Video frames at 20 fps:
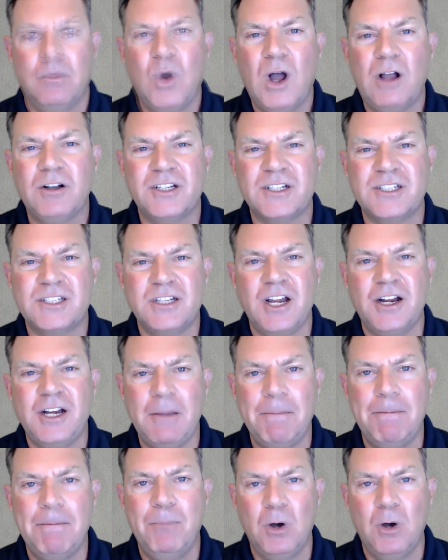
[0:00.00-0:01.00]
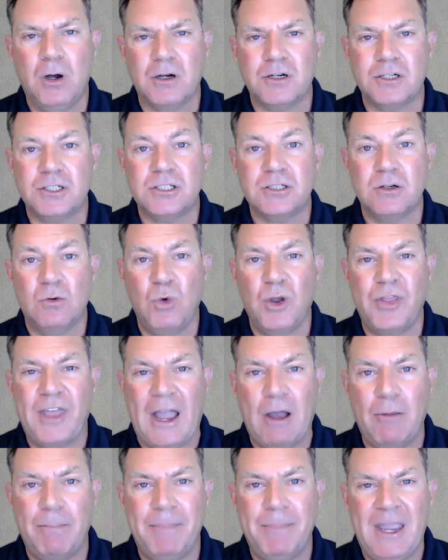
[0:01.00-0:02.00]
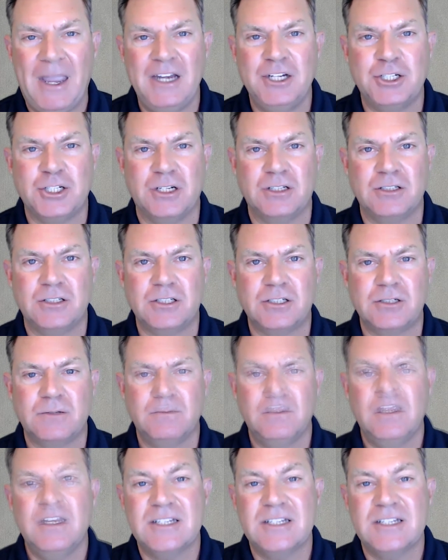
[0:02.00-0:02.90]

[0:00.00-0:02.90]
while to study books without patients